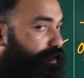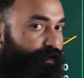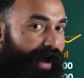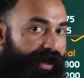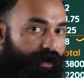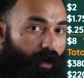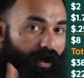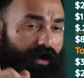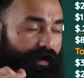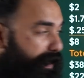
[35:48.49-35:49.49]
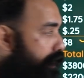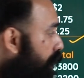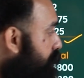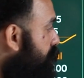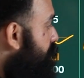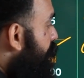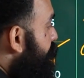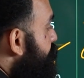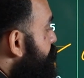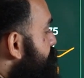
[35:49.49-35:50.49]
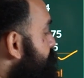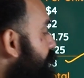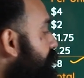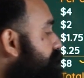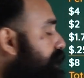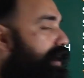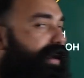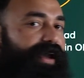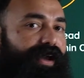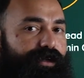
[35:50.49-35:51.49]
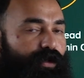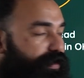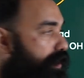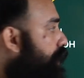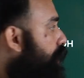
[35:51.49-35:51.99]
Why? Only because the interest is ignored.